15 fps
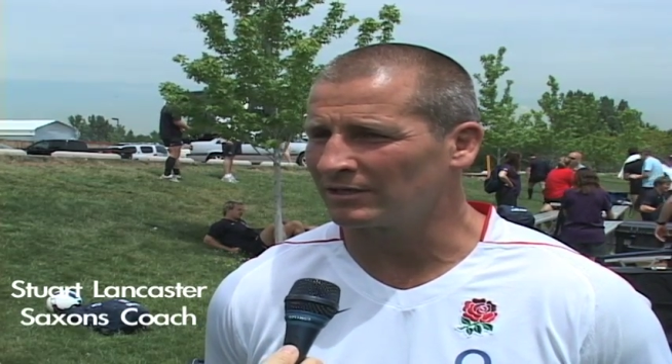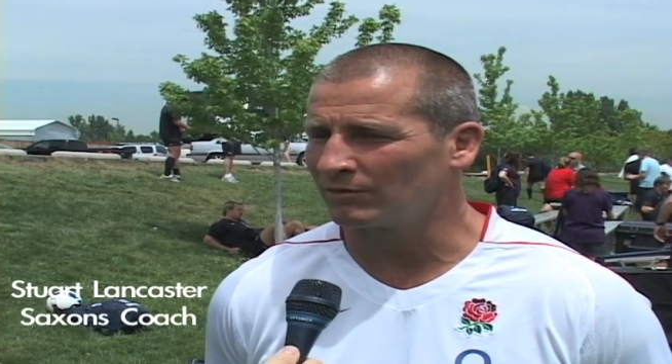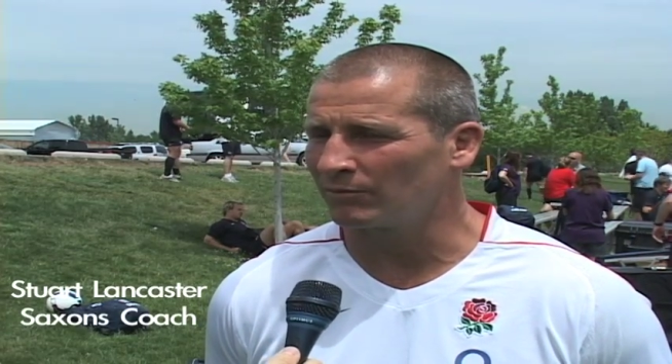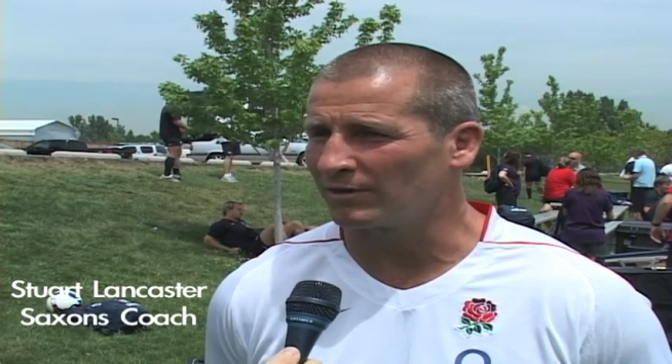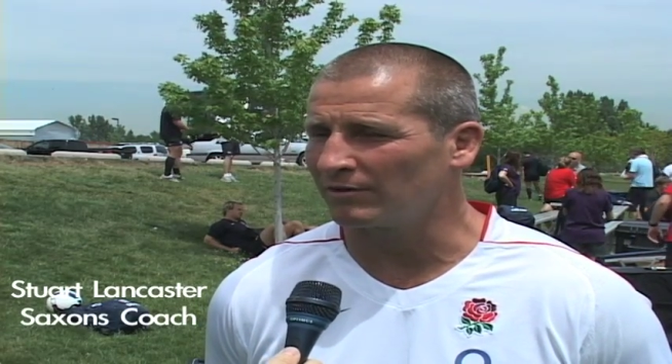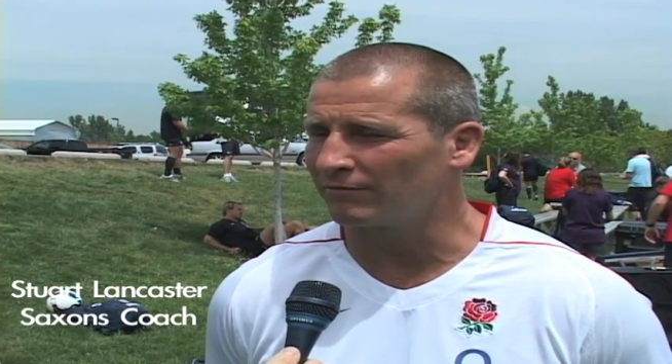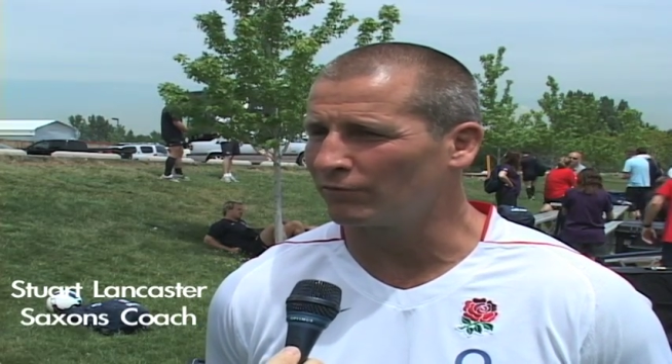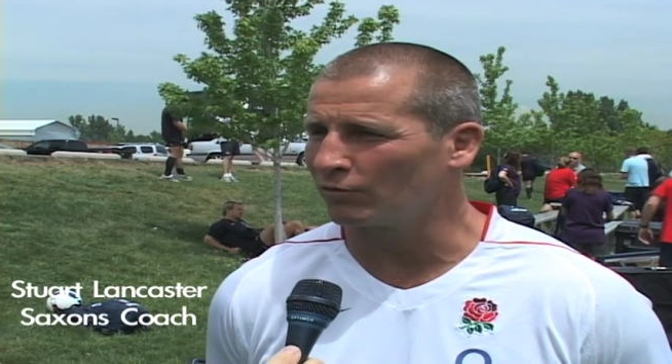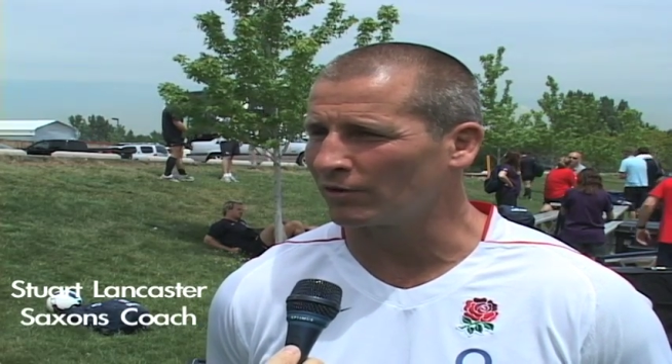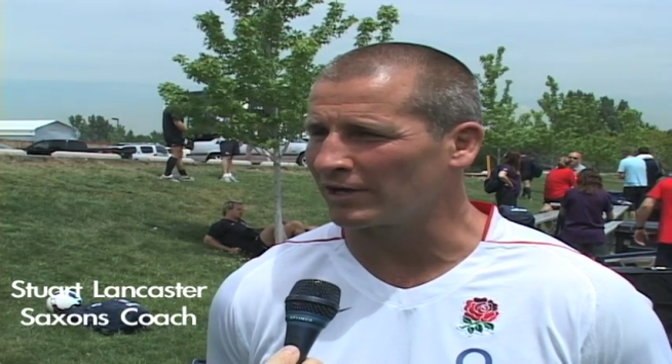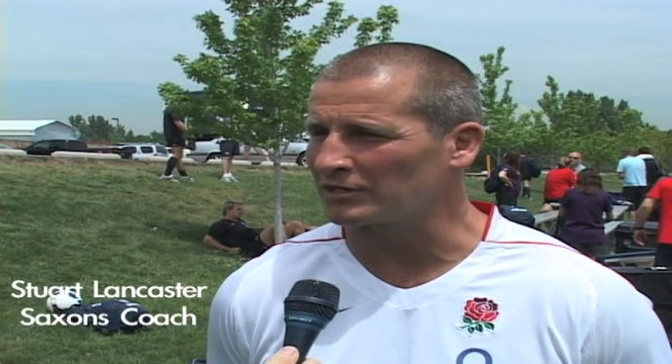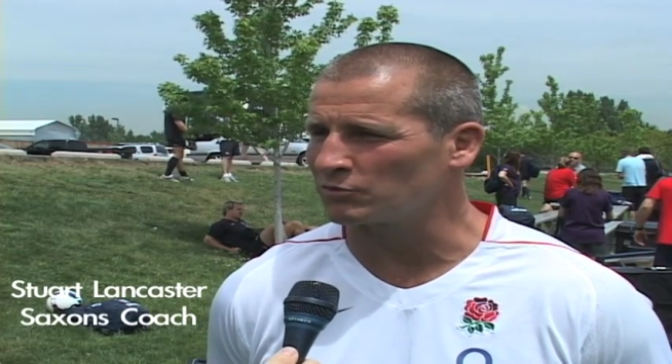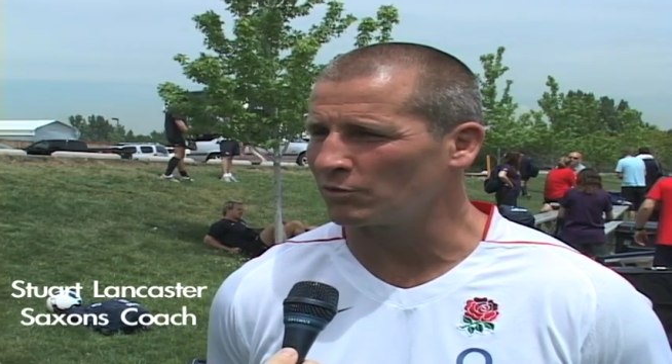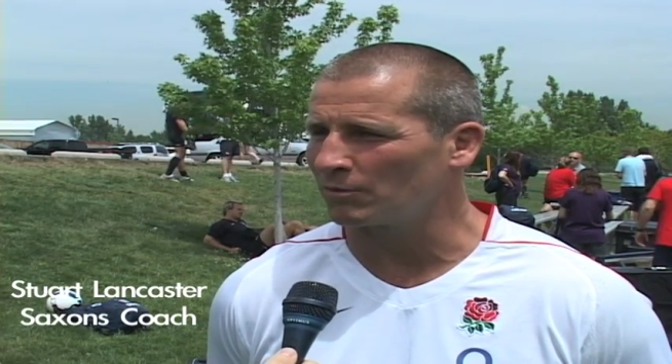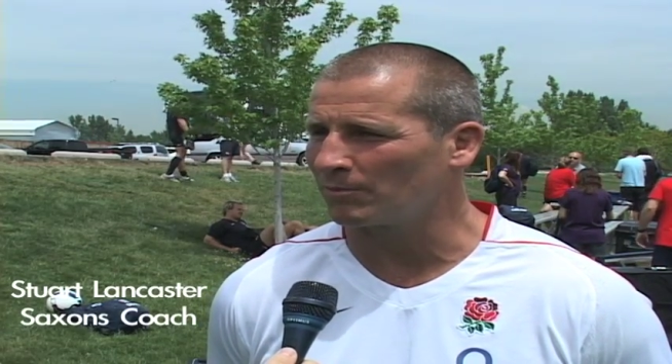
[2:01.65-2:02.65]
within 4
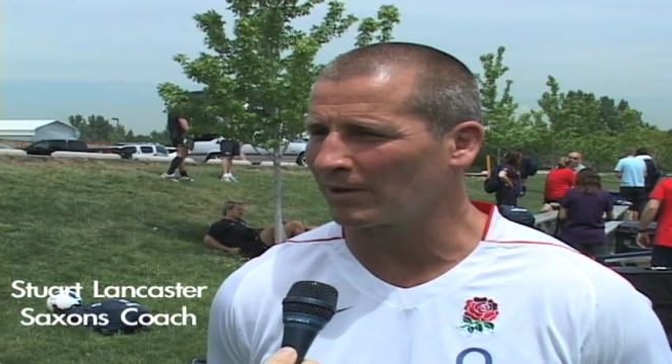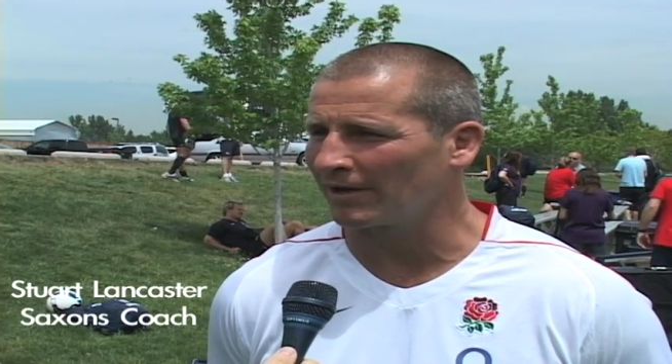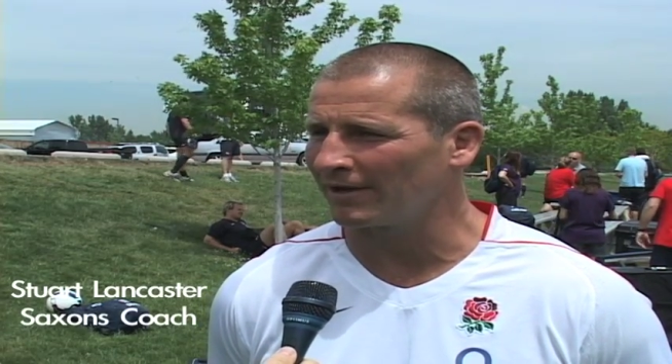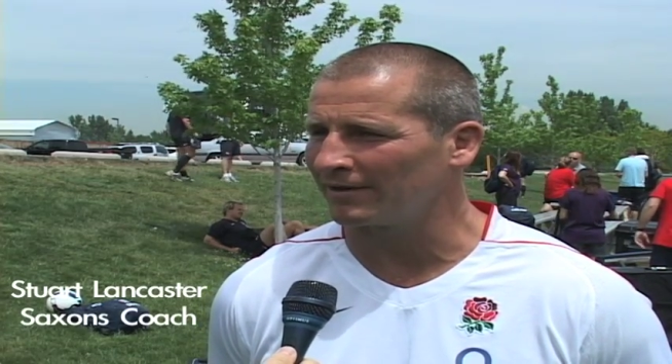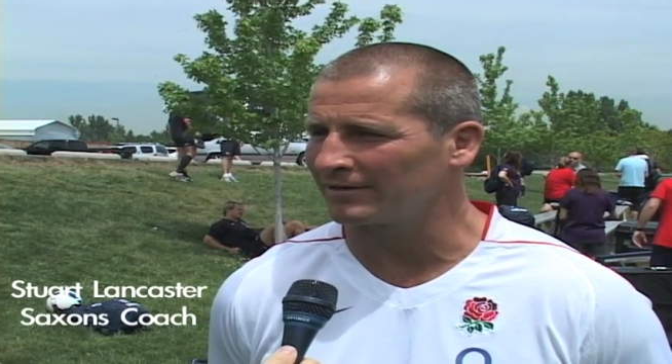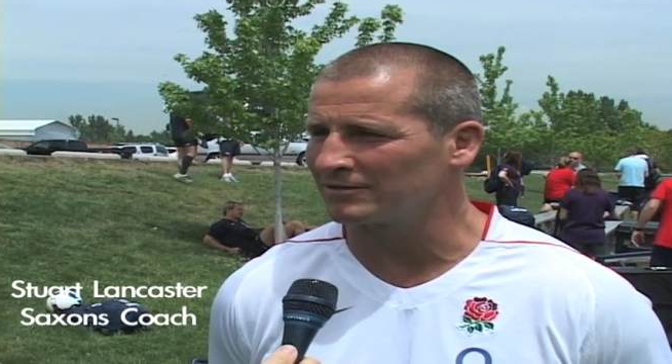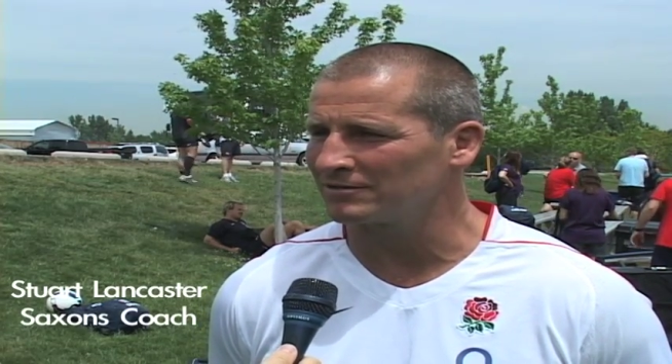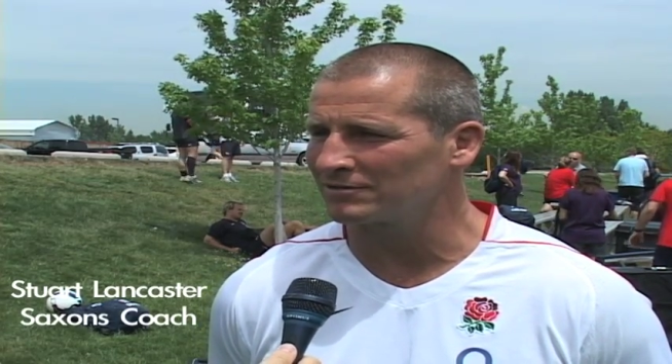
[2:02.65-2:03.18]
days we were playing, and